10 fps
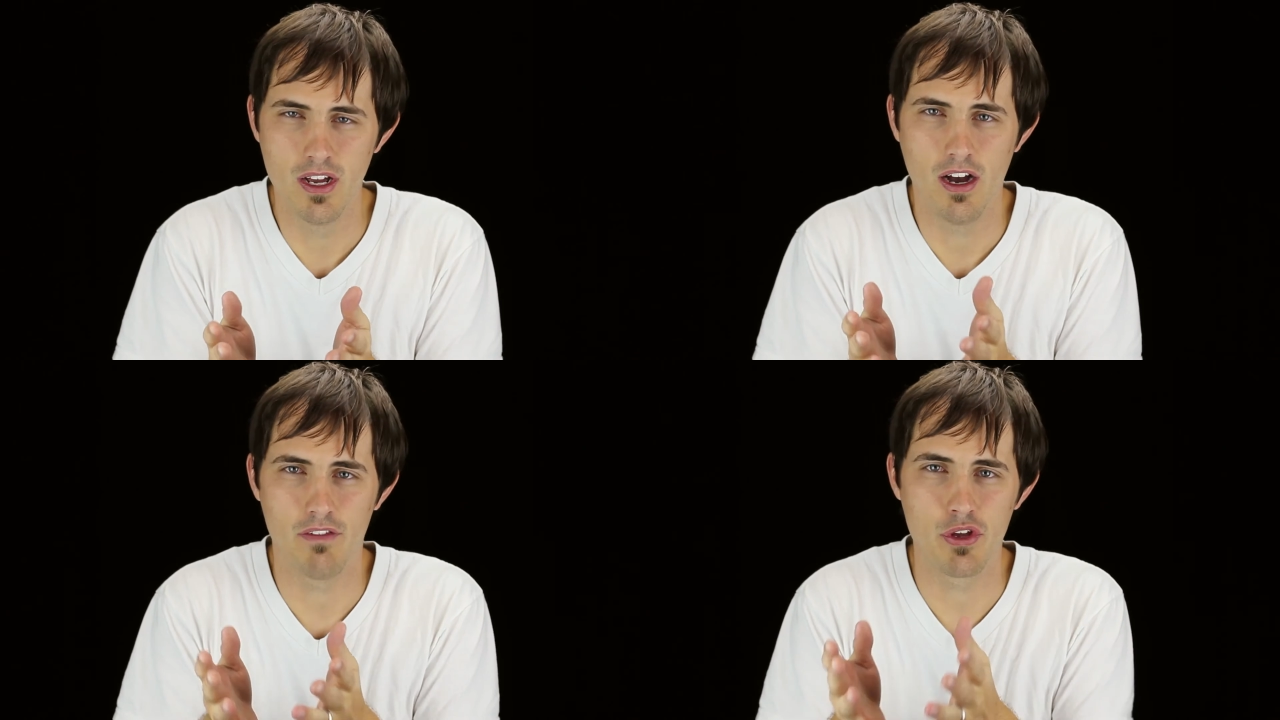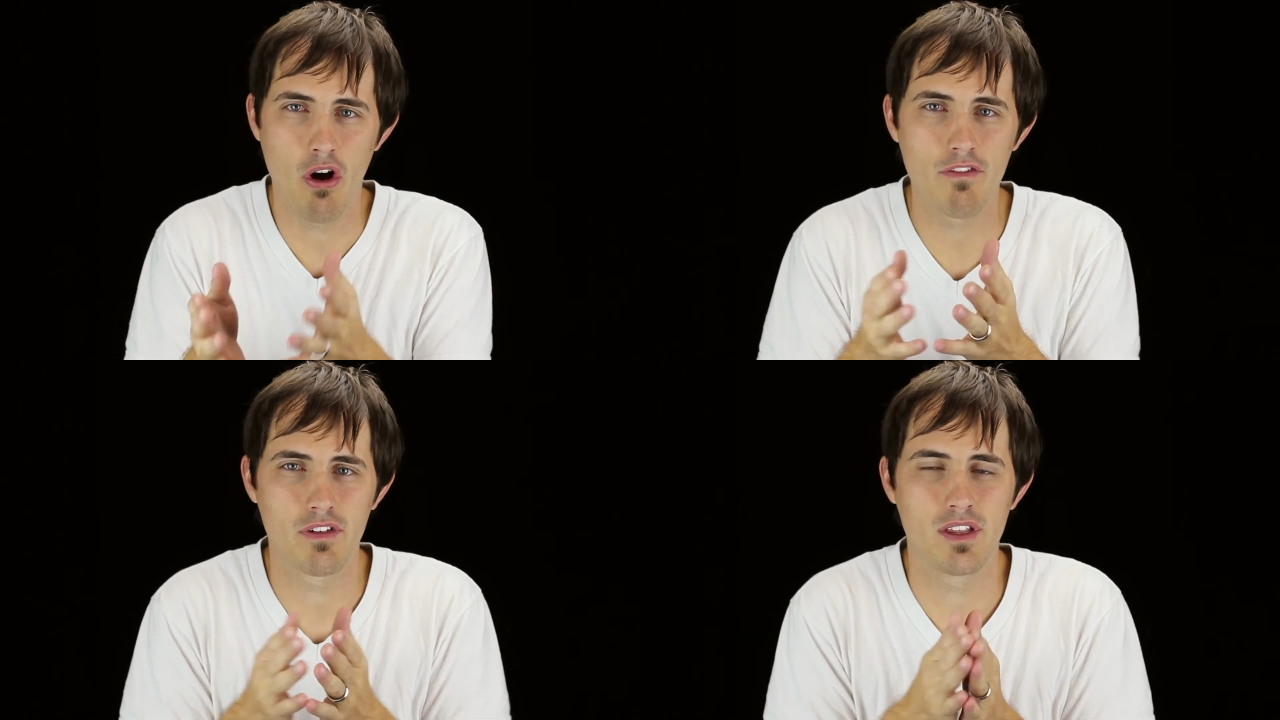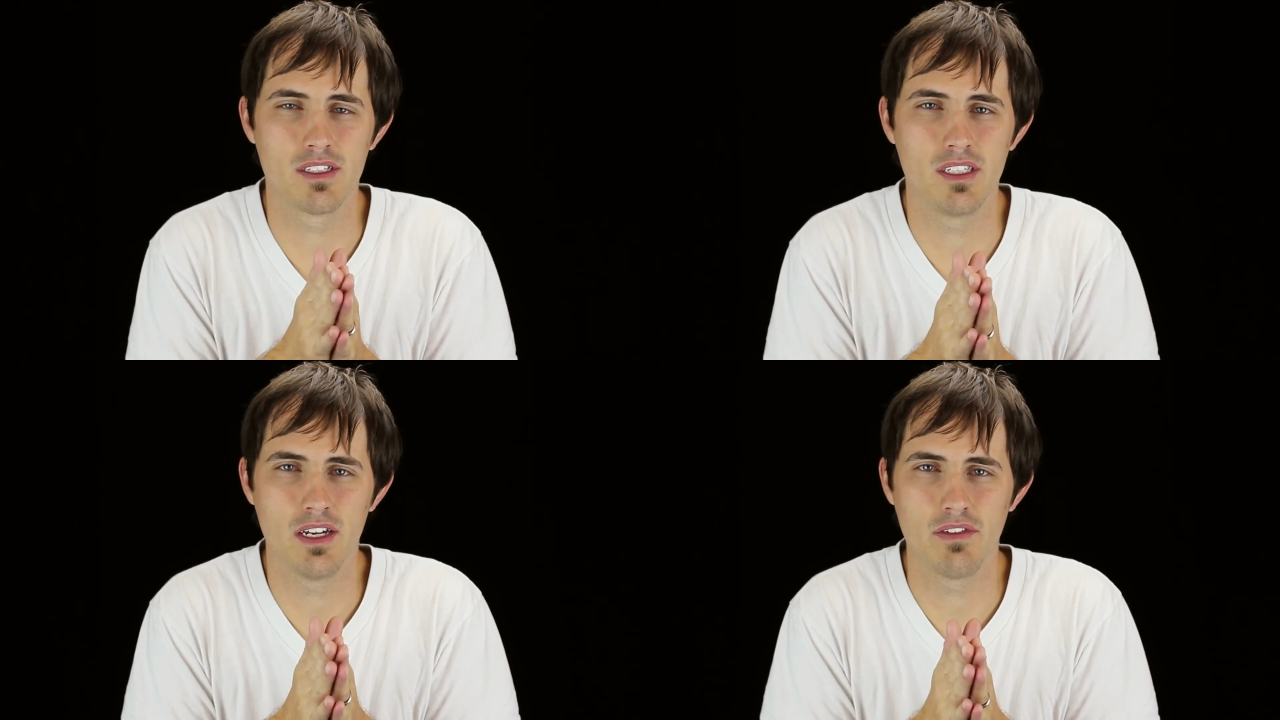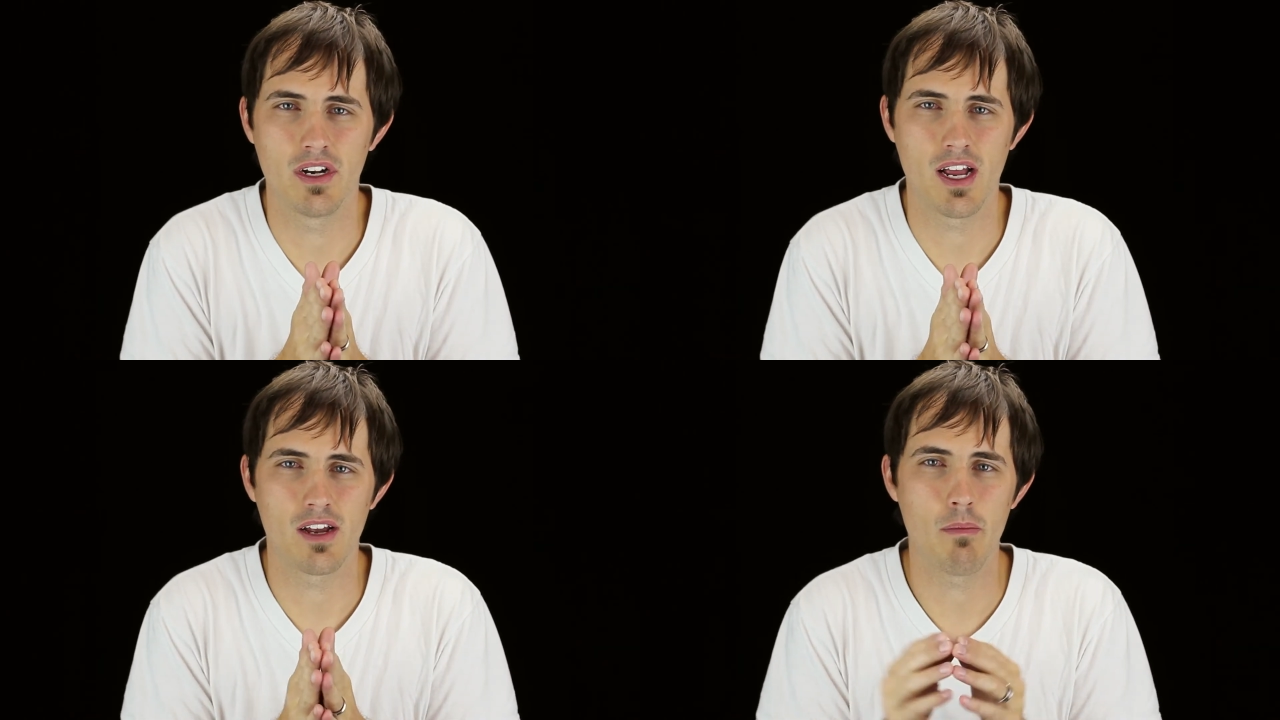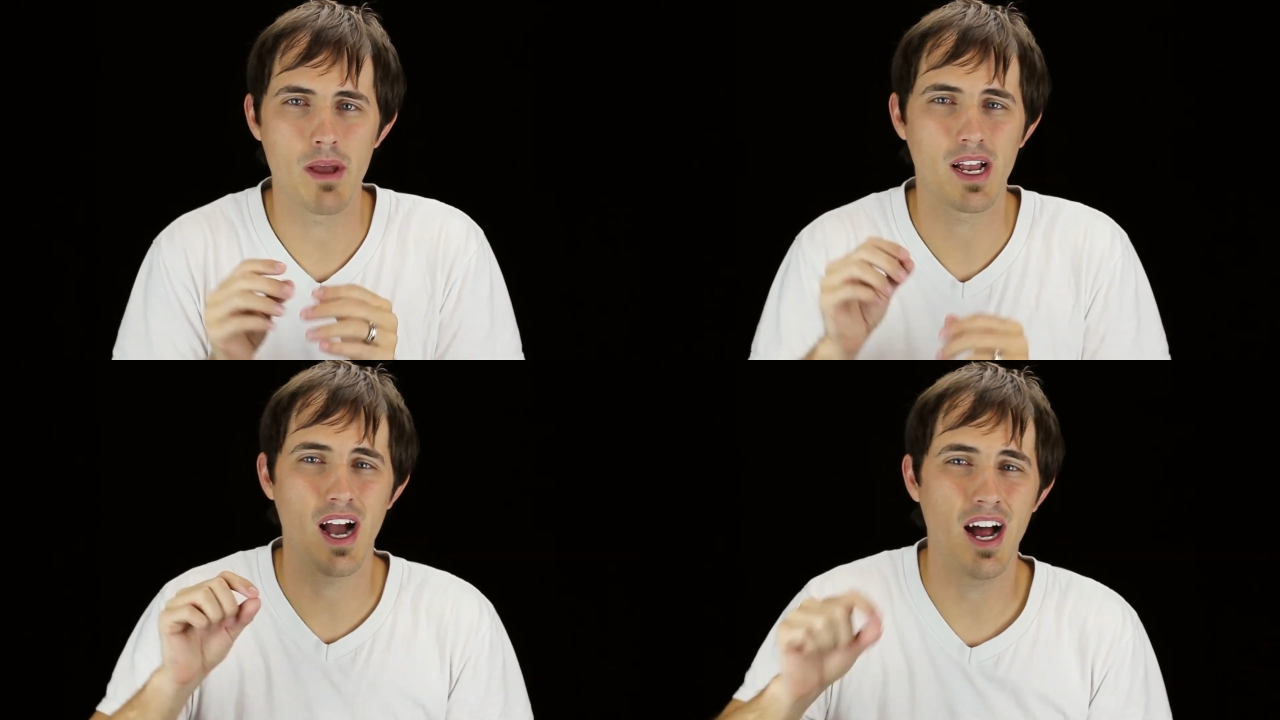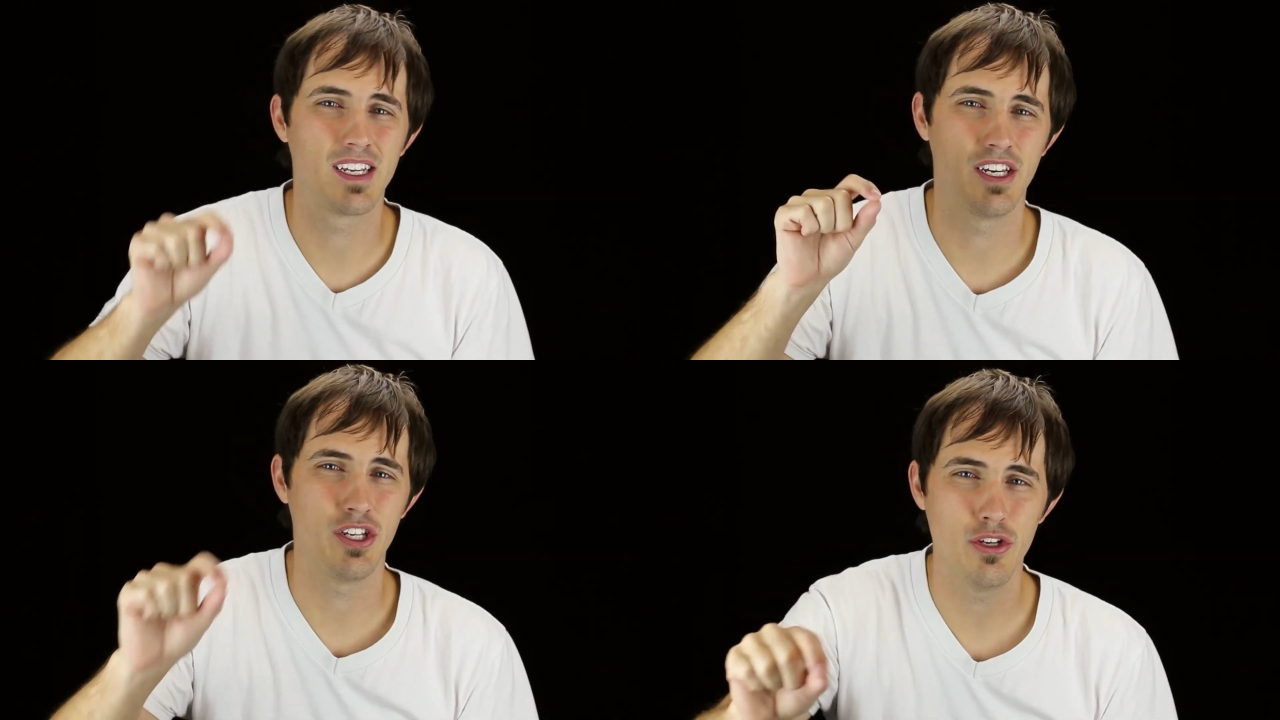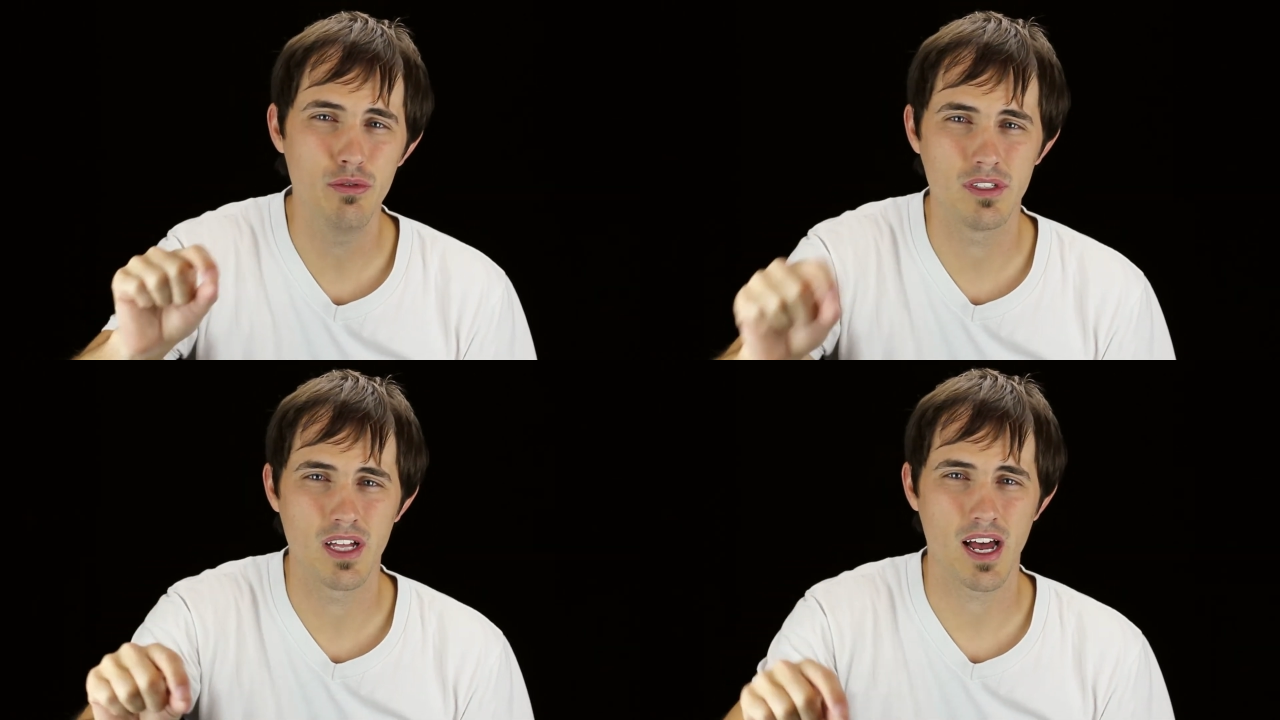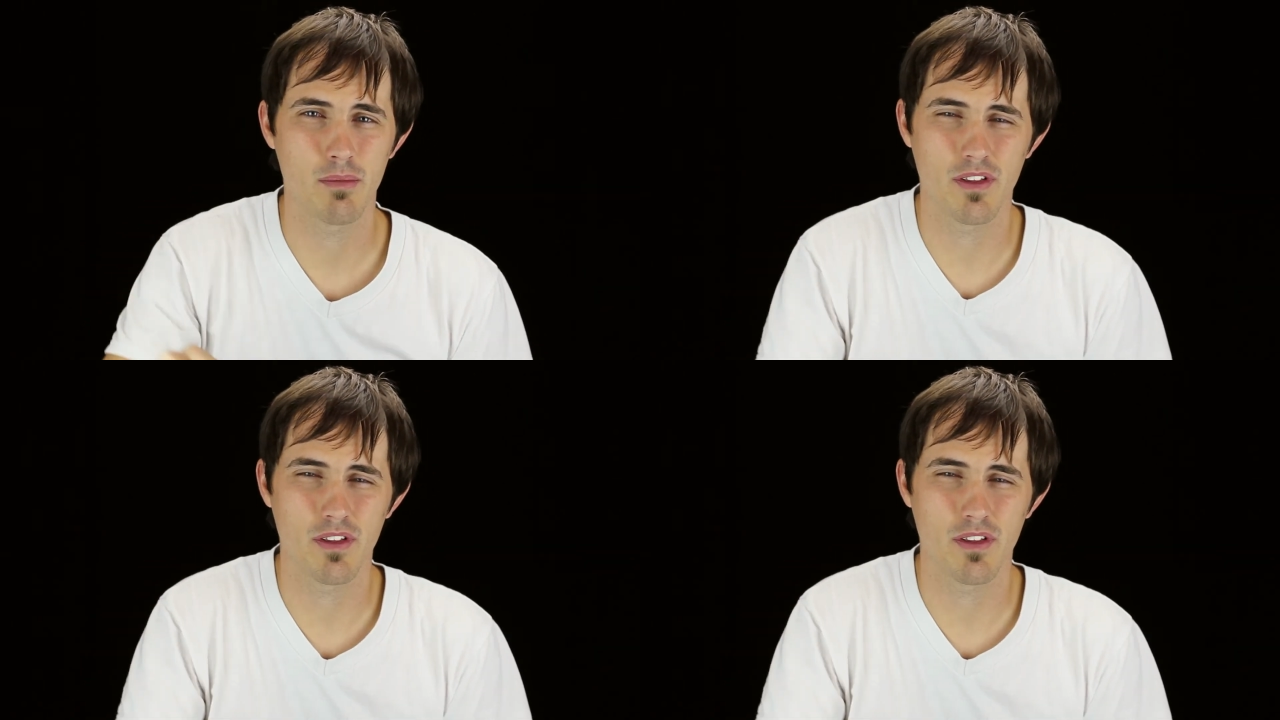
of the offering that's given and I go, man, God can use that.